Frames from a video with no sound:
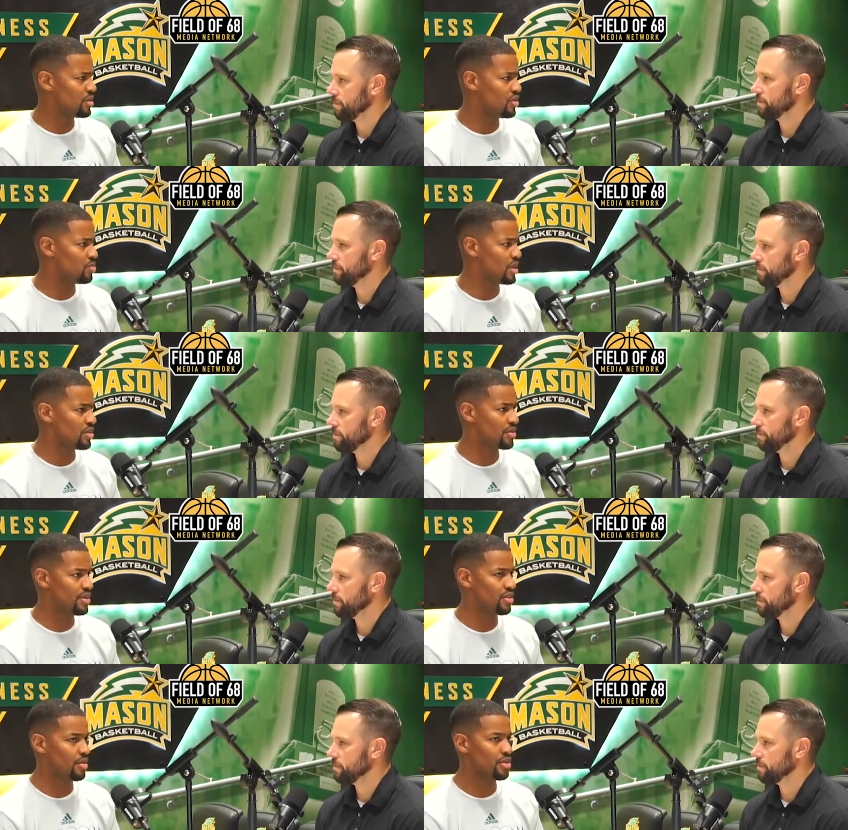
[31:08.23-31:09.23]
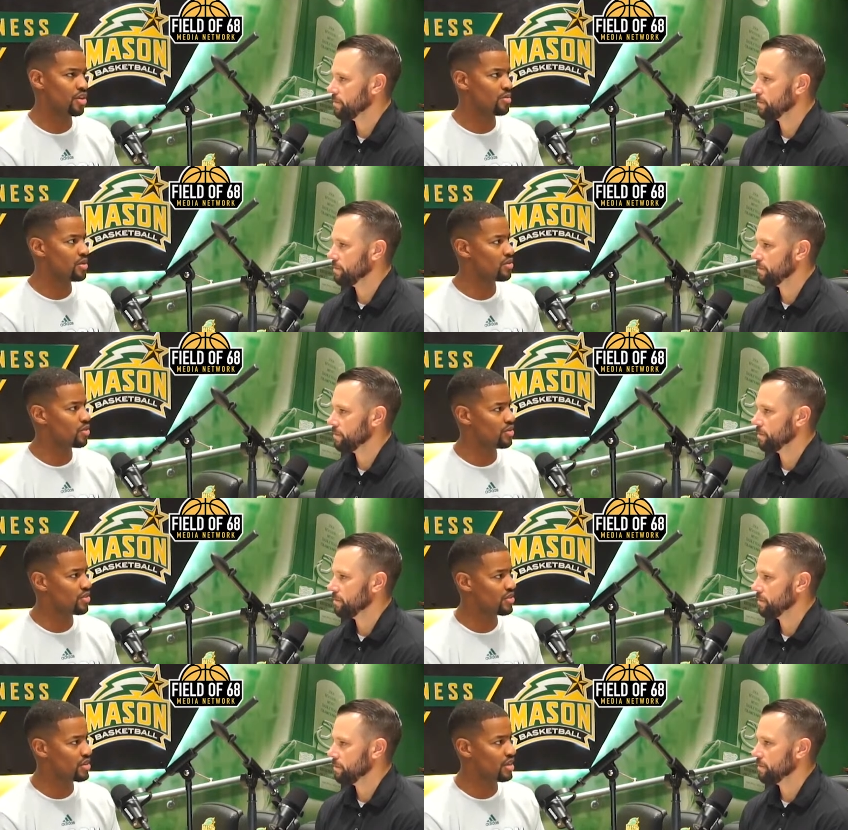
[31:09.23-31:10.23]
Speaker 1: mean, he's been at three NCAA tournaments, Sweet
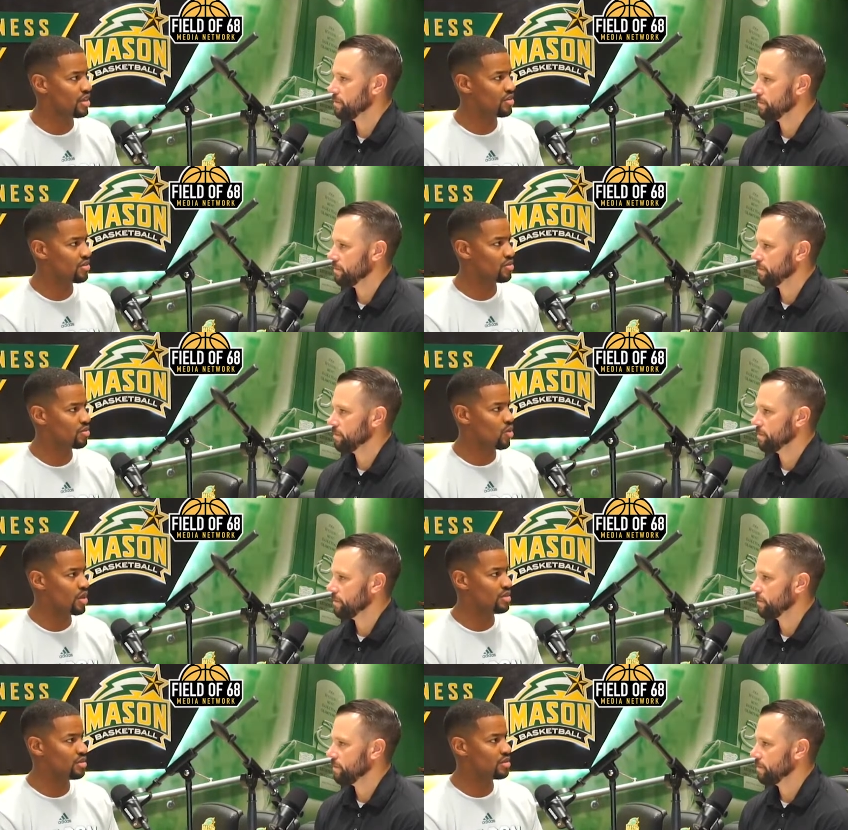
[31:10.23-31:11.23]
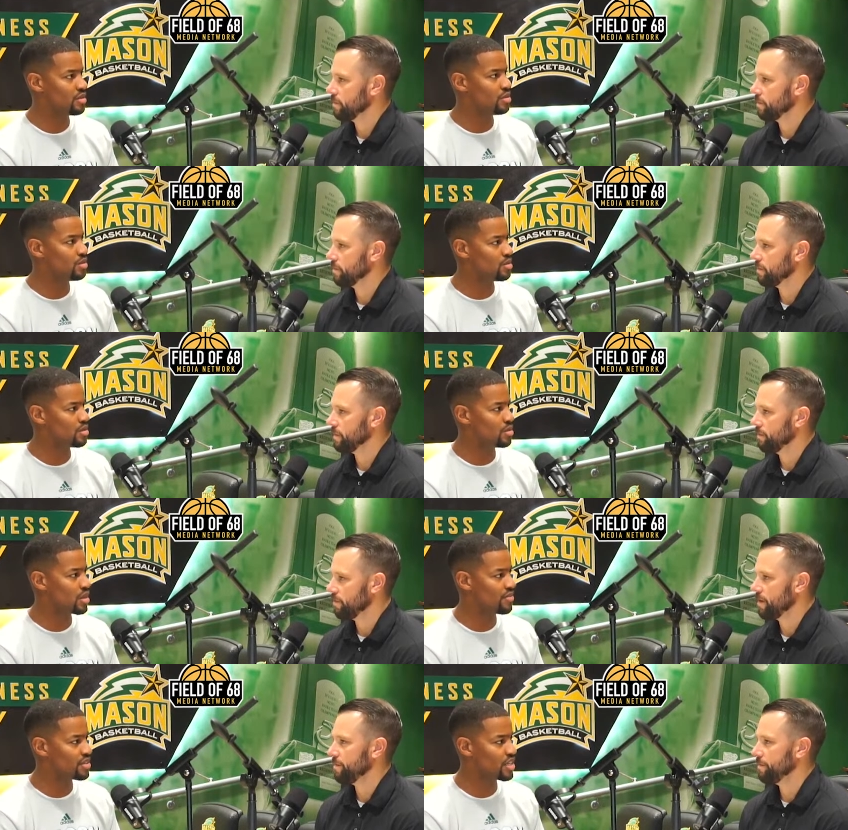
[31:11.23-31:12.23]
16s, one, two, two
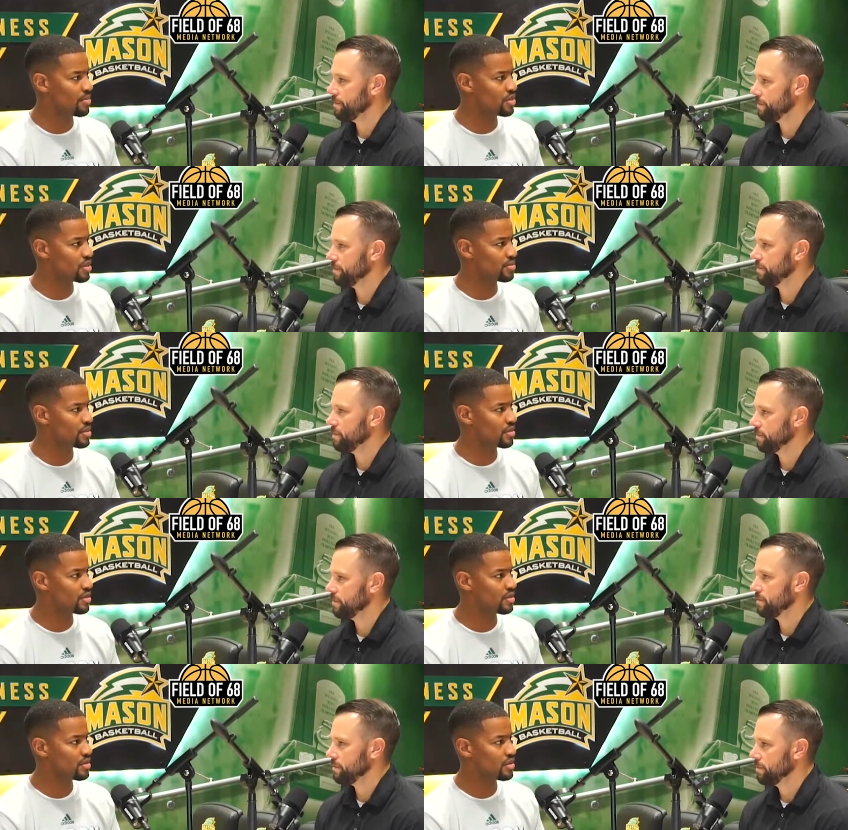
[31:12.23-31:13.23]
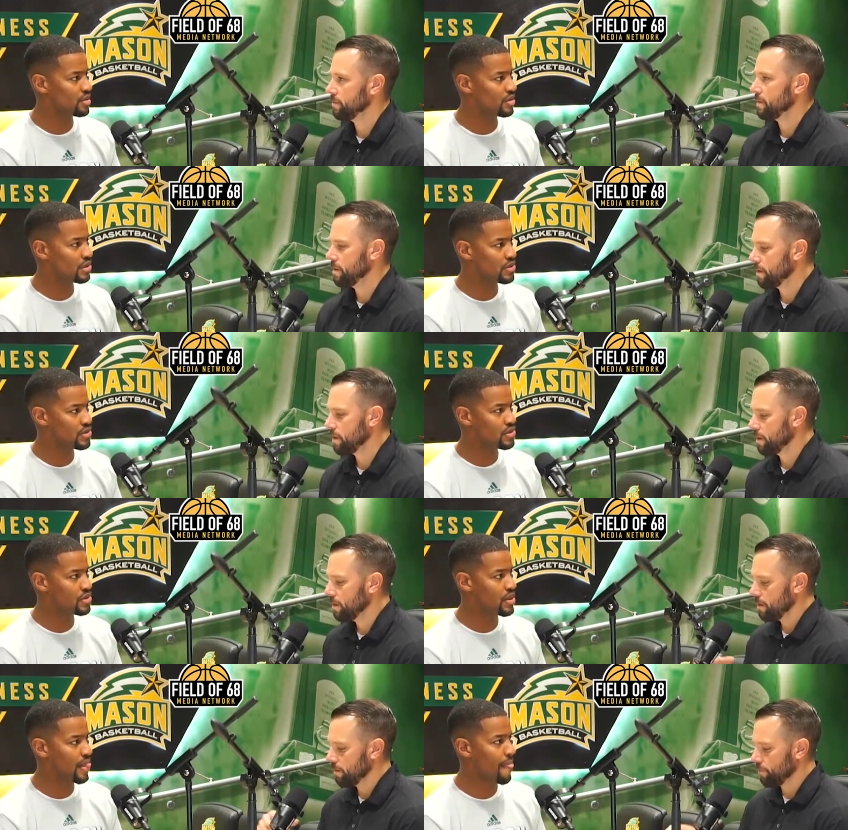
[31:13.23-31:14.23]
right. conference championships.
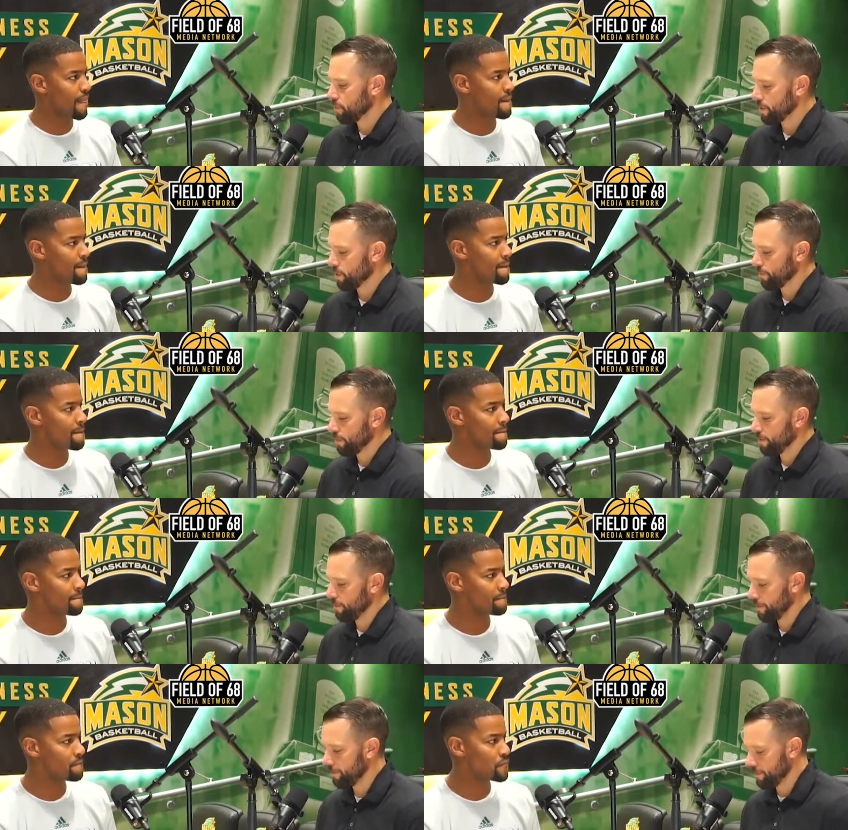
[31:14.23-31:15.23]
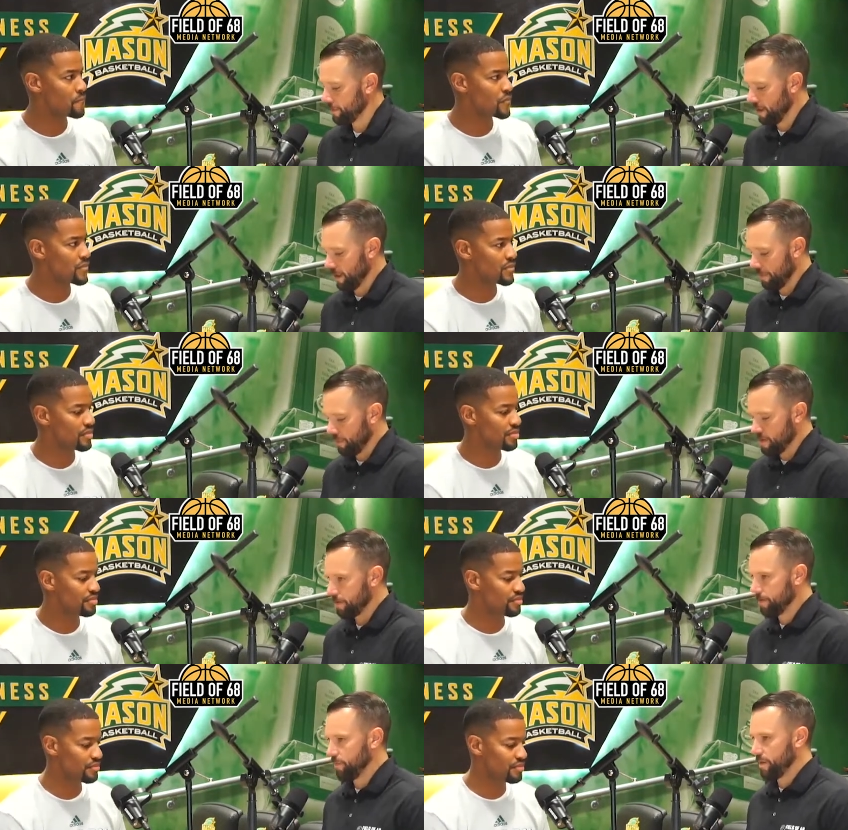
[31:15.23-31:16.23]
Speaker 2: Point guard play to me. I
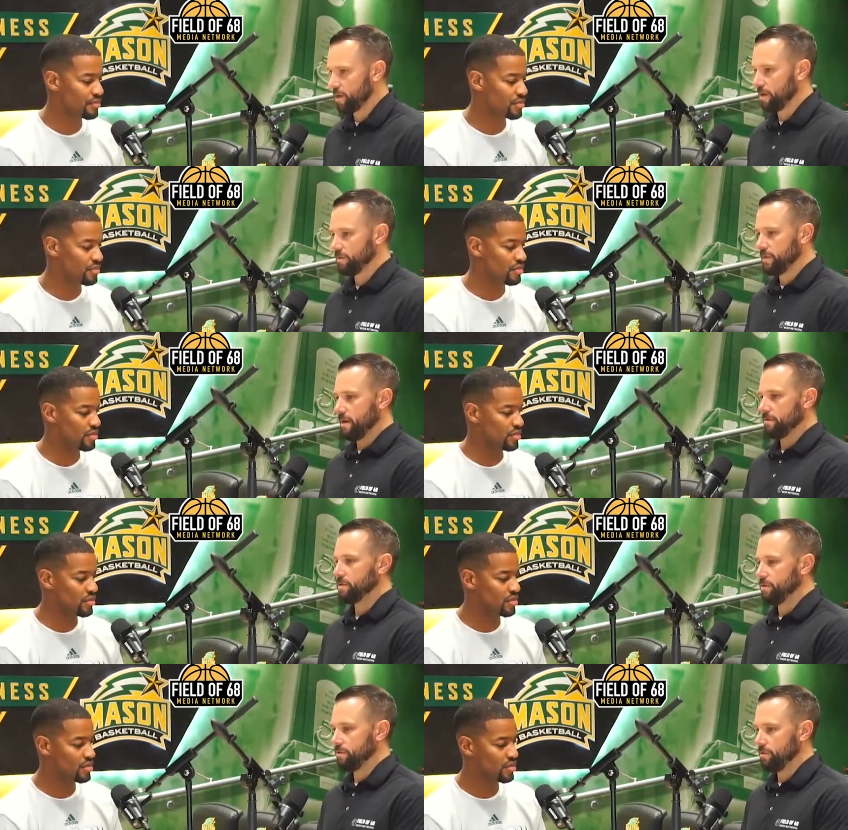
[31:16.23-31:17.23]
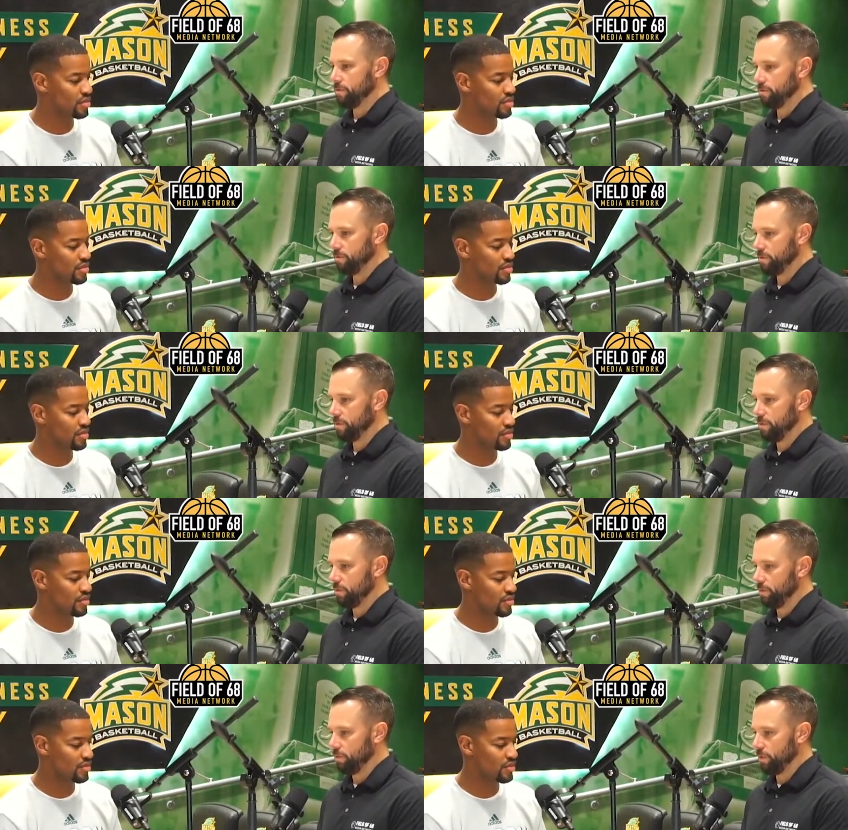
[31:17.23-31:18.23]
think when it comes down to
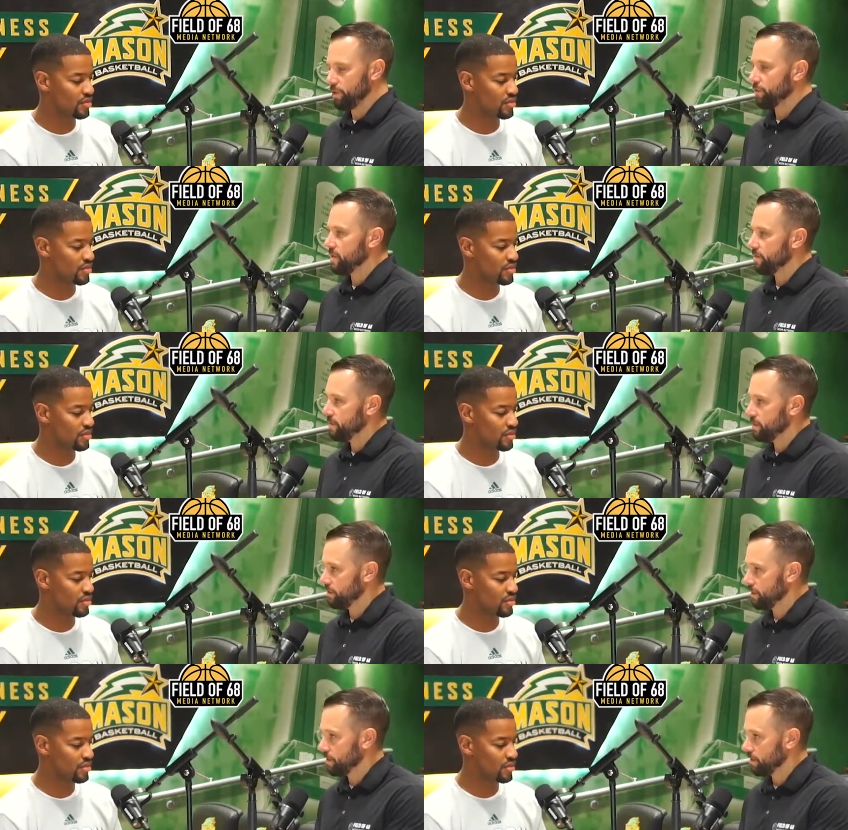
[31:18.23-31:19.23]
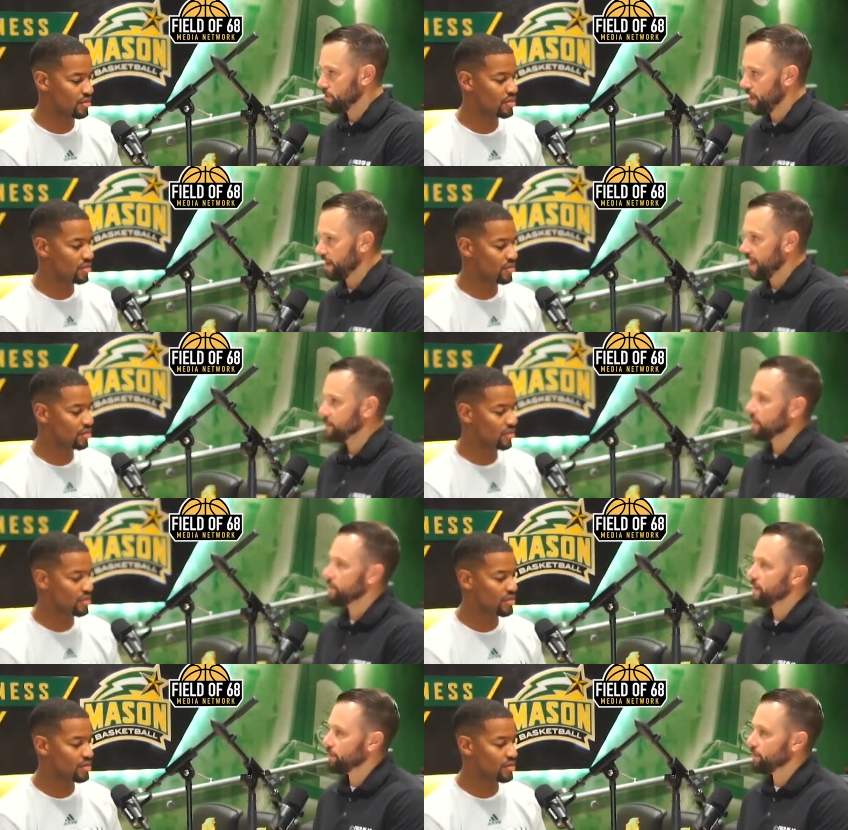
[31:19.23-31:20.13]
what your team is this season, you got guys that can make